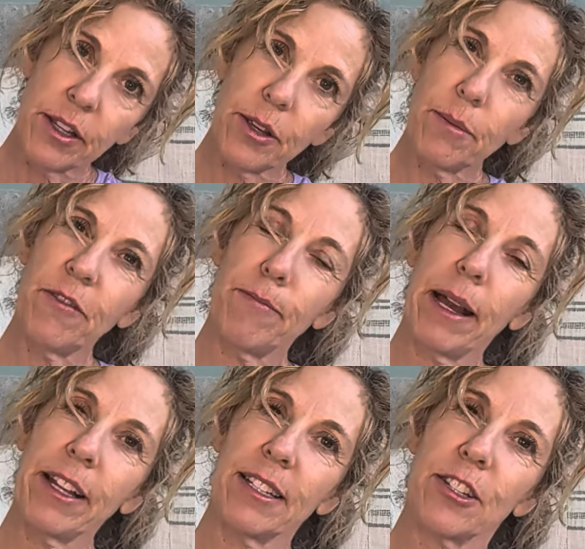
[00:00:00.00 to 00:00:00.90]
you
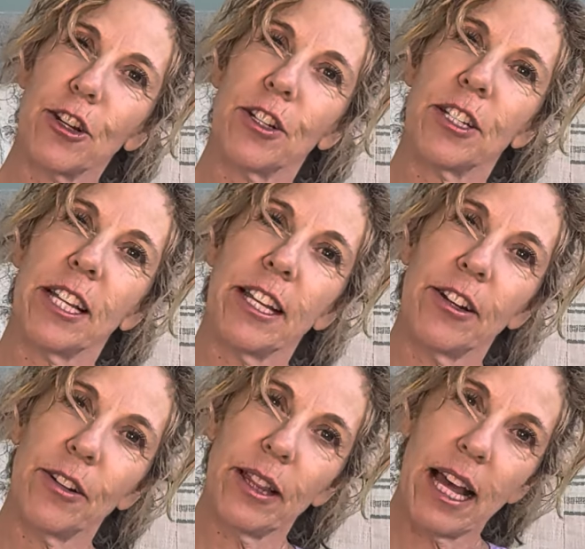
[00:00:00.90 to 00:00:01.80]
might start to
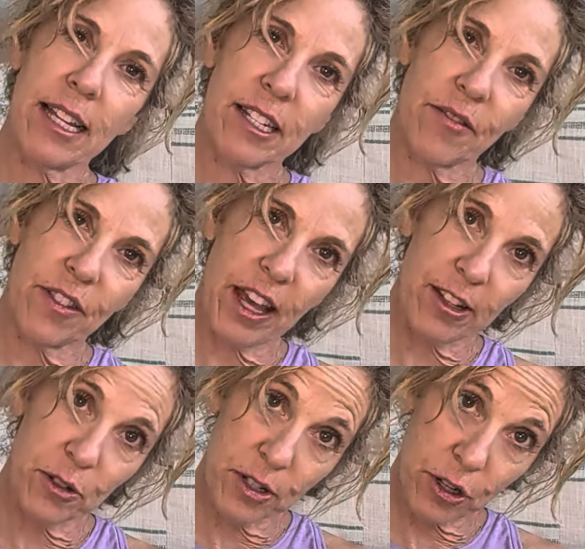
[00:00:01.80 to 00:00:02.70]
hear less of
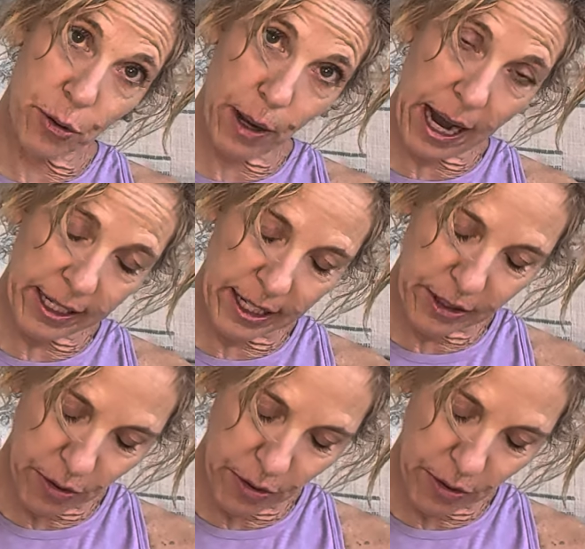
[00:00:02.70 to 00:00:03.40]
those cracking